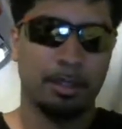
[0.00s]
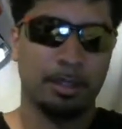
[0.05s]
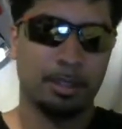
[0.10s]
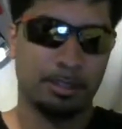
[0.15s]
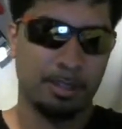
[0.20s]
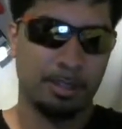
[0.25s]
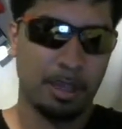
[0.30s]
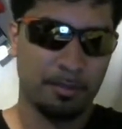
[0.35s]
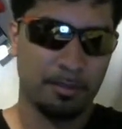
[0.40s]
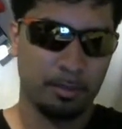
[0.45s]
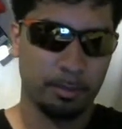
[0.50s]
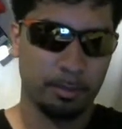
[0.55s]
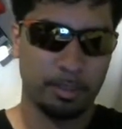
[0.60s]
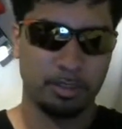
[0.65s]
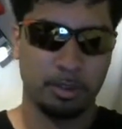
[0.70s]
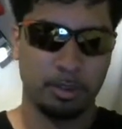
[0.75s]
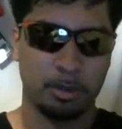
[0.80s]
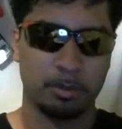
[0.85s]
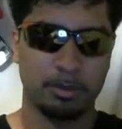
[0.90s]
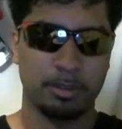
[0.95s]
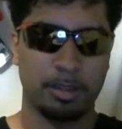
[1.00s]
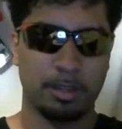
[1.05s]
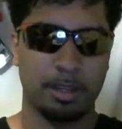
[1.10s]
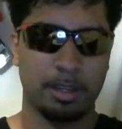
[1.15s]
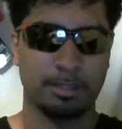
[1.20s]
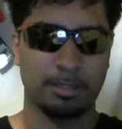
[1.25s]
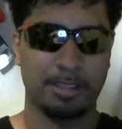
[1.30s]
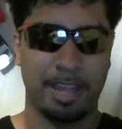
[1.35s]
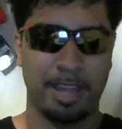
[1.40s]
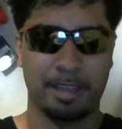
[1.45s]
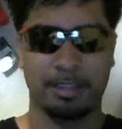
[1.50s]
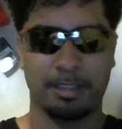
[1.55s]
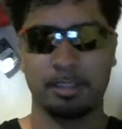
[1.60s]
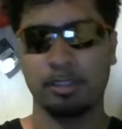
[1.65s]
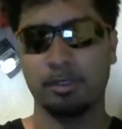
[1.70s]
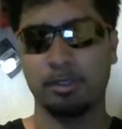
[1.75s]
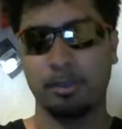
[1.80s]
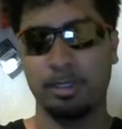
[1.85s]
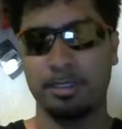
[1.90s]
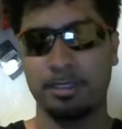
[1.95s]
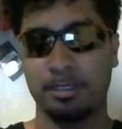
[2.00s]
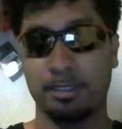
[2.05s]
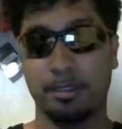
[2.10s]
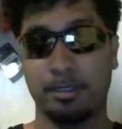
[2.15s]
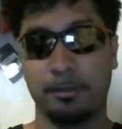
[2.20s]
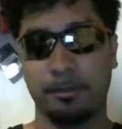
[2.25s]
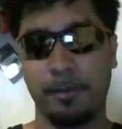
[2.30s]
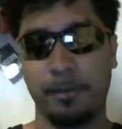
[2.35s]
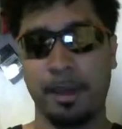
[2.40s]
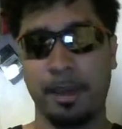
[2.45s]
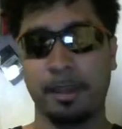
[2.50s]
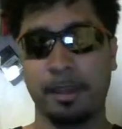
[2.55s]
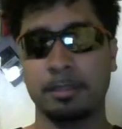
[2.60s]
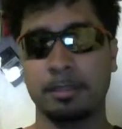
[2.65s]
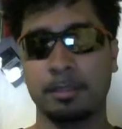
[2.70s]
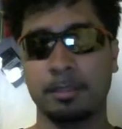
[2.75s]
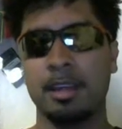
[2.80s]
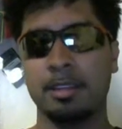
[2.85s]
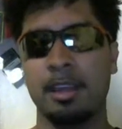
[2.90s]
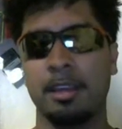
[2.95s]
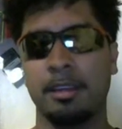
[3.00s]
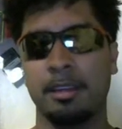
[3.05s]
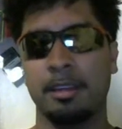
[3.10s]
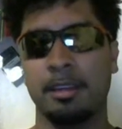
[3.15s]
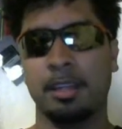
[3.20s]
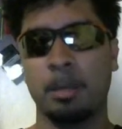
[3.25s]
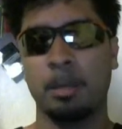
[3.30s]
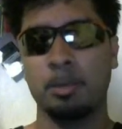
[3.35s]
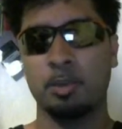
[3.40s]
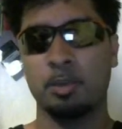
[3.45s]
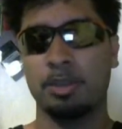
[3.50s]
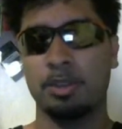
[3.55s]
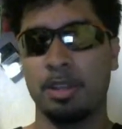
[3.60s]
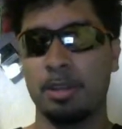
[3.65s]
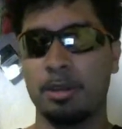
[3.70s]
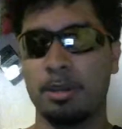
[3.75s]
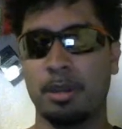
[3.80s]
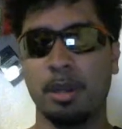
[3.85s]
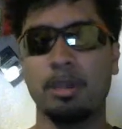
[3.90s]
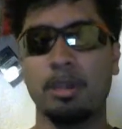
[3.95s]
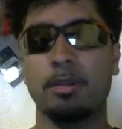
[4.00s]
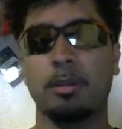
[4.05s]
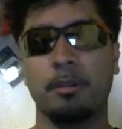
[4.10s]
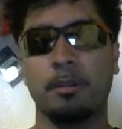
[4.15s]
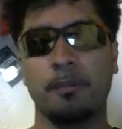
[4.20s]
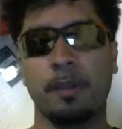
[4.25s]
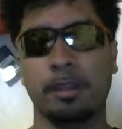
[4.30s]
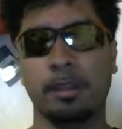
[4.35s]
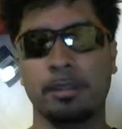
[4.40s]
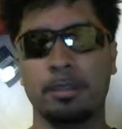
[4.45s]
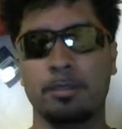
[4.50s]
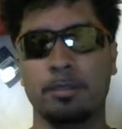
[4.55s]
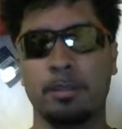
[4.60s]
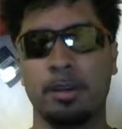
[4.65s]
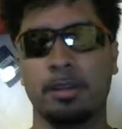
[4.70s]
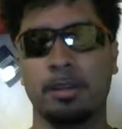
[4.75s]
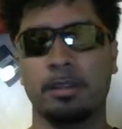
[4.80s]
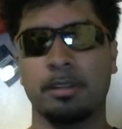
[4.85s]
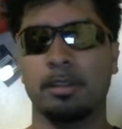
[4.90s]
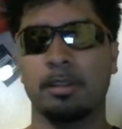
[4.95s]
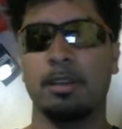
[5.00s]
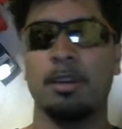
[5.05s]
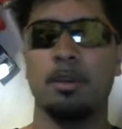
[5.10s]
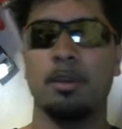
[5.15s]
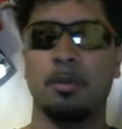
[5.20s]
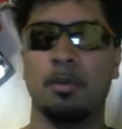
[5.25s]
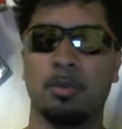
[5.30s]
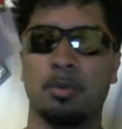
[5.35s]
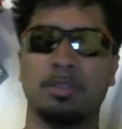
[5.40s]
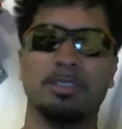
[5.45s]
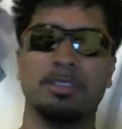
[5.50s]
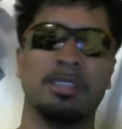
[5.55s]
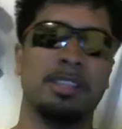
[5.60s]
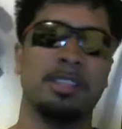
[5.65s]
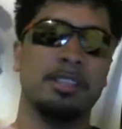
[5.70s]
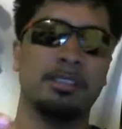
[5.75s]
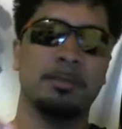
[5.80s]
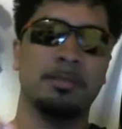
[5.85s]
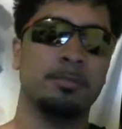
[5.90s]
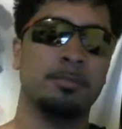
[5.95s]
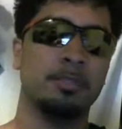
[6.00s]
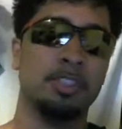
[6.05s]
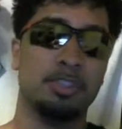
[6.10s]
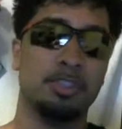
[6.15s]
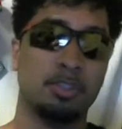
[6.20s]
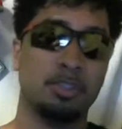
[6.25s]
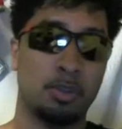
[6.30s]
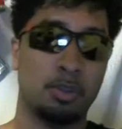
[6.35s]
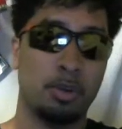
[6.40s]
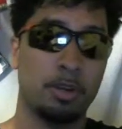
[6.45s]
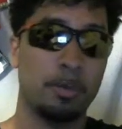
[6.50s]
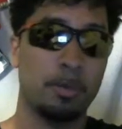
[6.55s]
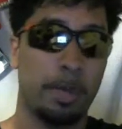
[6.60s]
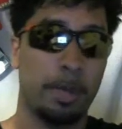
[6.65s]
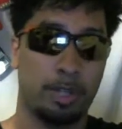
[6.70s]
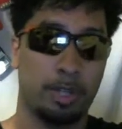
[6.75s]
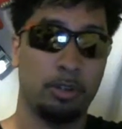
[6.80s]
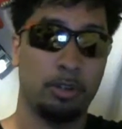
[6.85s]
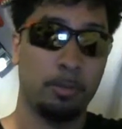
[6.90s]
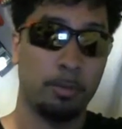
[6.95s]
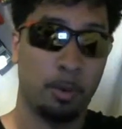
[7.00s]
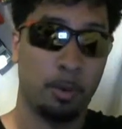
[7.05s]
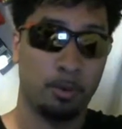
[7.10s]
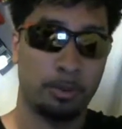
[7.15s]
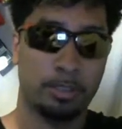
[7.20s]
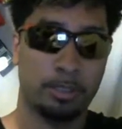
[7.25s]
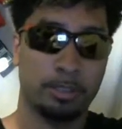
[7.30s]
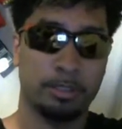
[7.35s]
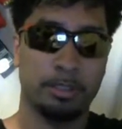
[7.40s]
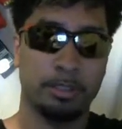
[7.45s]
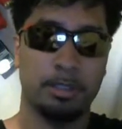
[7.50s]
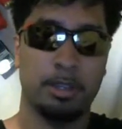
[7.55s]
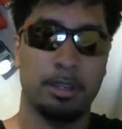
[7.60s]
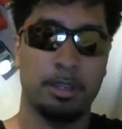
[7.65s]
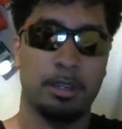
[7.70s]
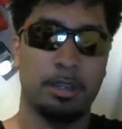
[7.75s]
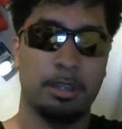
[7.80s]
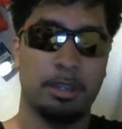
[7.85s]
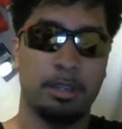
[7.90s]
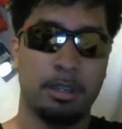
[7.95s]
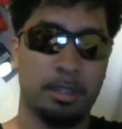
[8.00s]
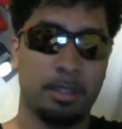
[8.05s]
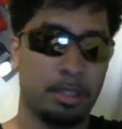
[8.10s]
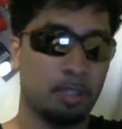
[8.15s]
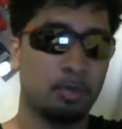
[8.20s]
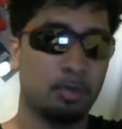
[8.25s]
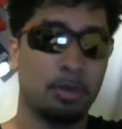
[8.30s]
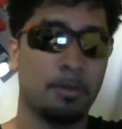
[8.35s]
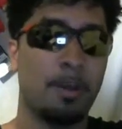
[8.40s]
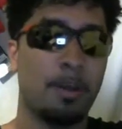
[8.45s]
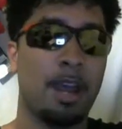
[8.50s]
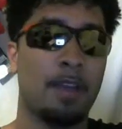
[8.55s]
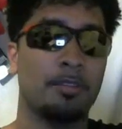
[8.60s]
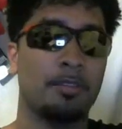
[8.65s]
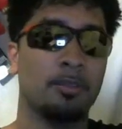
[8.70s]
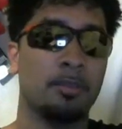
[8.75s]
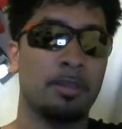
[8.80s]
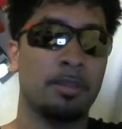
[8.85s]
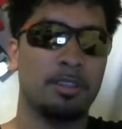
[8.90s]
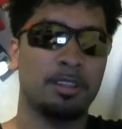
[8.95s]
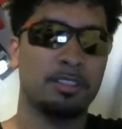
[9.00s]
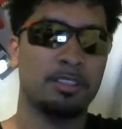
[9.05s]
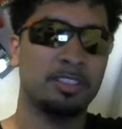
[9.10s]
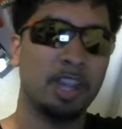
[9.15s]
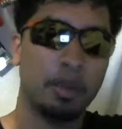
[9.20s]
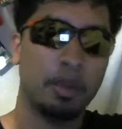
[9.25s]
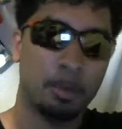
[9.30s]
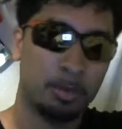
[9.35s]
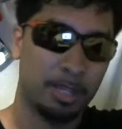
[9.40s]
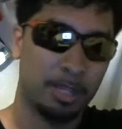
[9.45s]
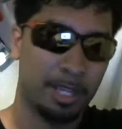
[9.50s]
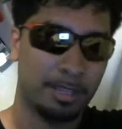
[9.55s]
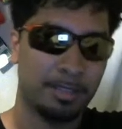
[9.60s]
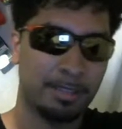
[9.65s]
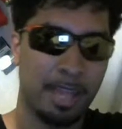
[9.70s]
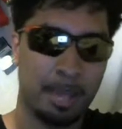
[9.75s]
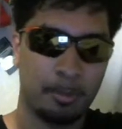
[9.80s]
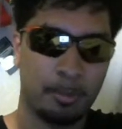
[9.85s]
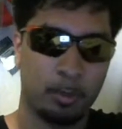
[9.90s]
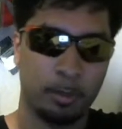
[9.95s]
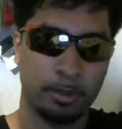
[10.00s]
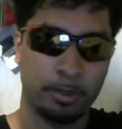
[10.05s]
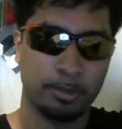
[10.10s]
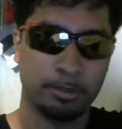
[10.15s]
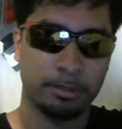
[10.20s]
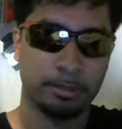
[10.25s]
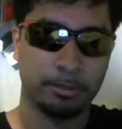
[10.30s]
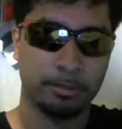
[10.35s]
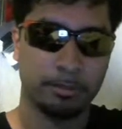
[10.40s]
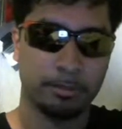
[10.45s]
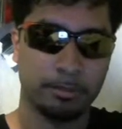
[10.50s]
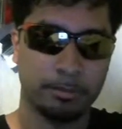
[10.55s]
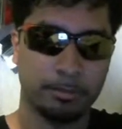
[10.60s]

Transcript: Aside from his own attack increasing effect, it comes with another effect as well. Like, once he's destroyed by your opponent, he's revived with double the attack points.